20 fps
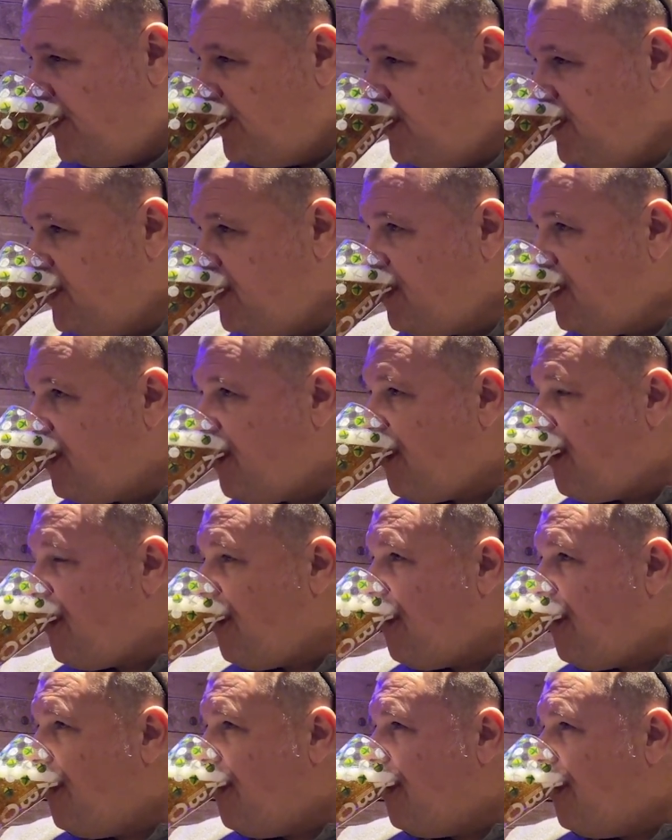
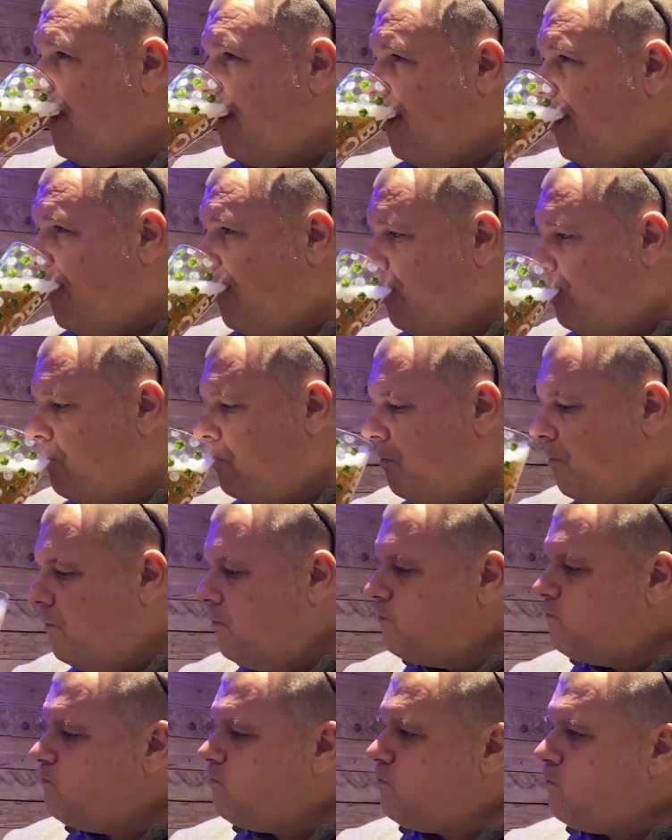
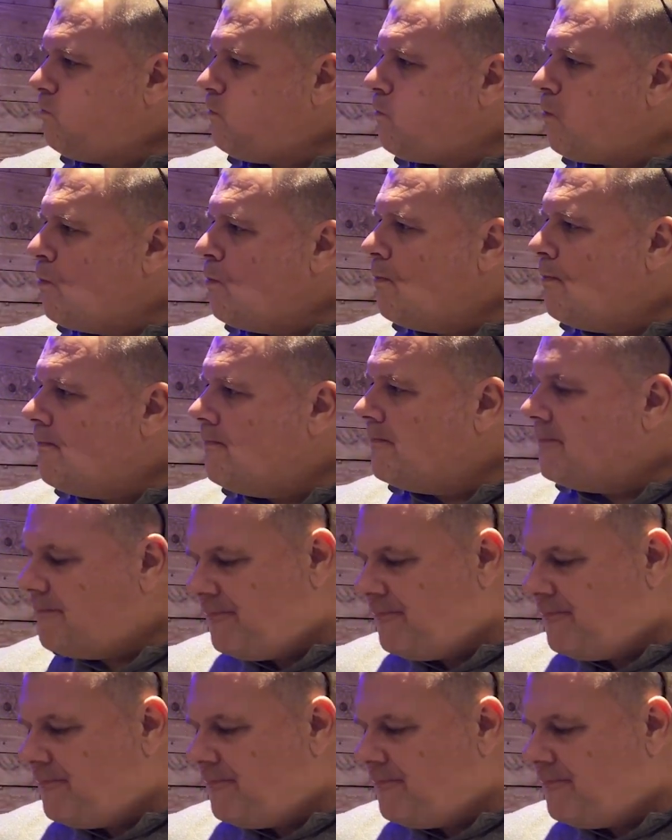Nobody speaks.